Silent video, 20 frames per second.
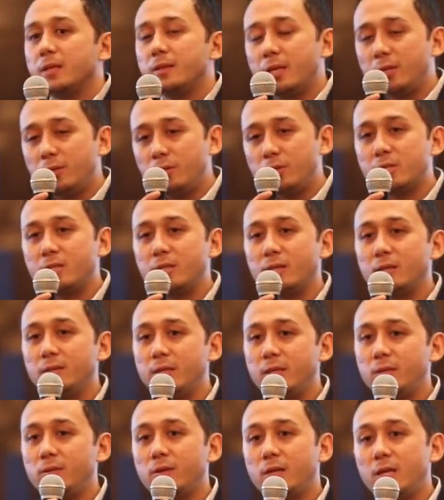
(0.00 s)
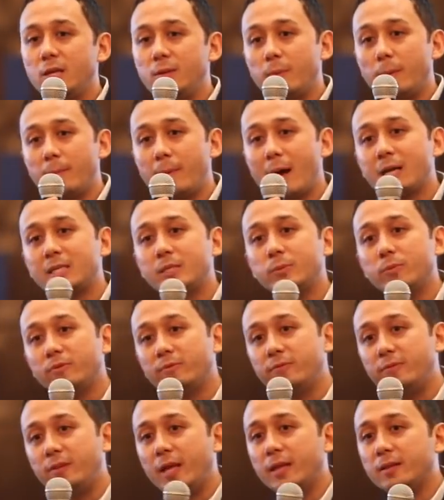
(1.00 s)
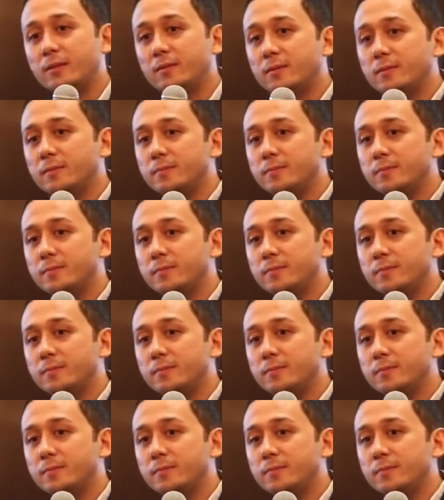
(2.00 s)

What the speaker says: then you still need to keep a maximum of 10.